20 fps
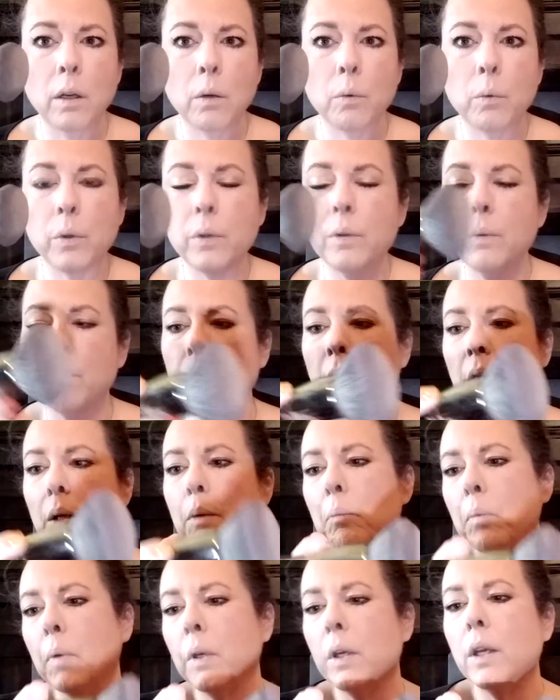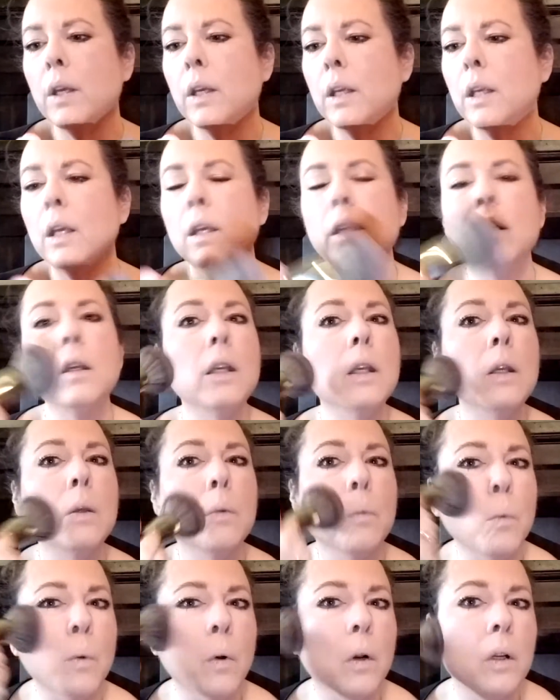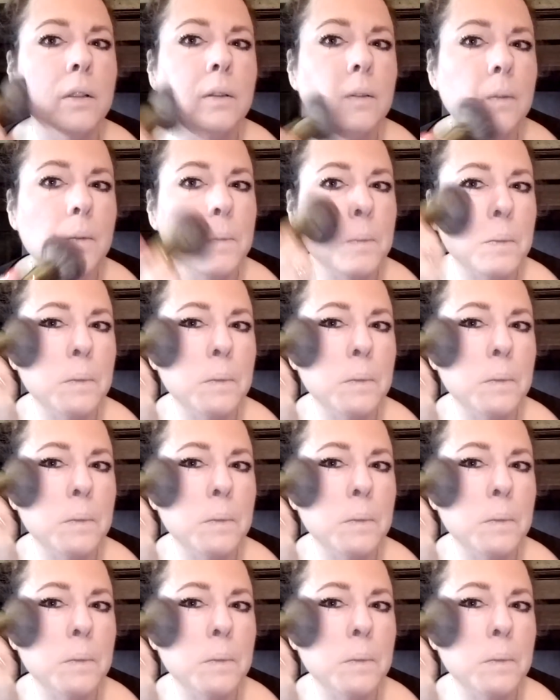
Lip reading: with my big E1.